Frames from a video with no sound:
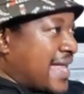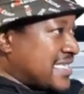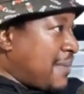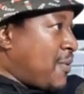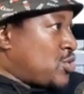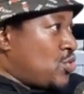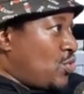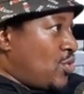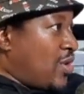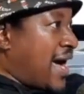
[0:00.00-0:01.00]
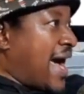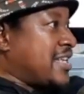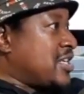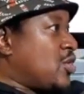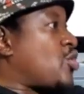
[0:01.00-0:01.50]
I'll support you
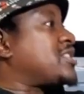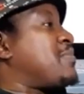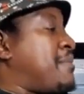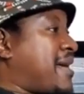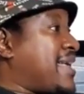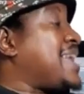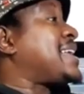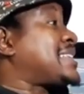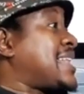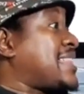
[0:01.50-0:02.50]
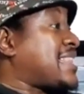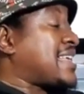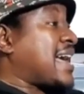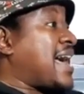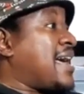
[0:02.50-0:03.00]
until, because remember, and that's another thing
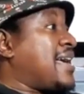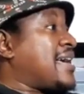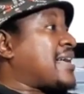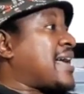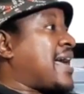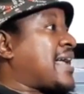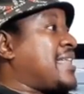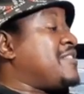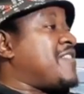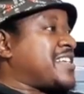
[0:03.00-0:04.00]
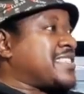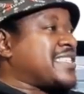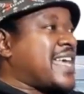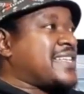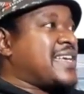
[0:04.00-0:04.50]
diversions is
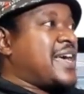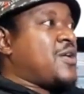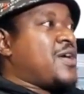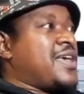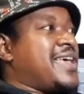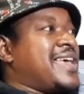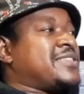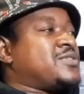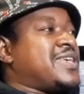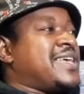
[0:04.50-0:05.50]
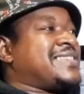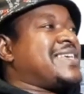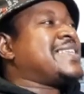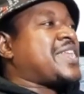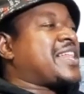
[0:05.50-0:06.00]
that it's
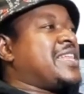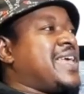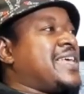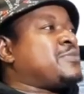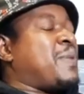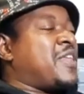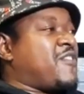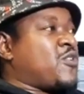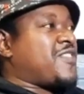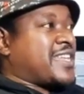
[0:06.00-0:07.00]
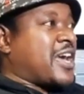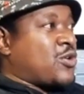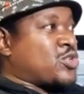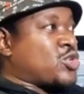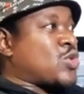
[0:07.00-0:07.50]
indirectly it's benefit of the
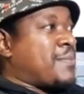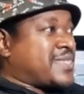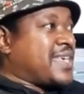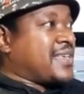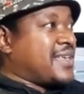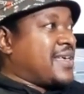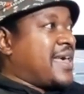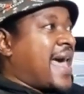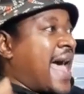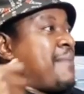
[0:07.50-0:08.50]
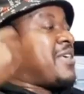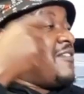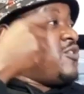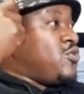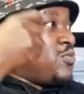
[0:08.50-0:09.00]
doubt. So I'm saying I'm
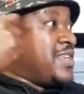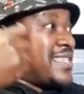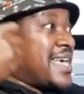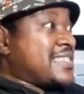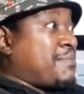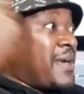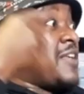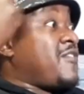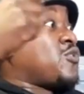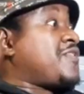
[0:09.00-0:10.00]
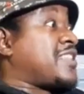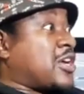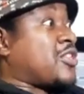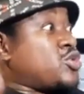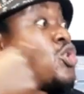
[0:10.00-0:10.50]
giving you Mudise as a benefit of the doubt
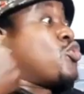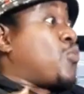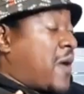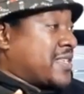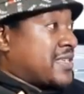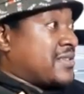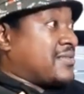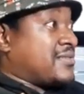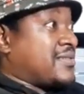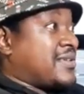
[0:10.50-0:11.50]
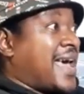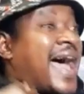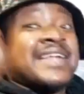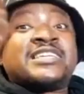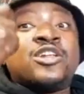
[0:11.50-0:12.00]
that you're a good person
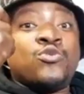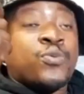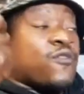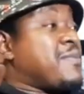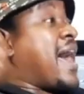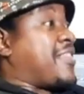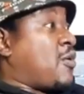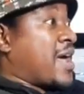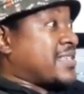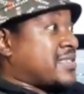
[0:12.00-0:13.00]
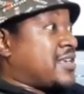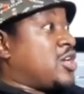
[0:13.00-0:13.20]
until you prove me otherwise.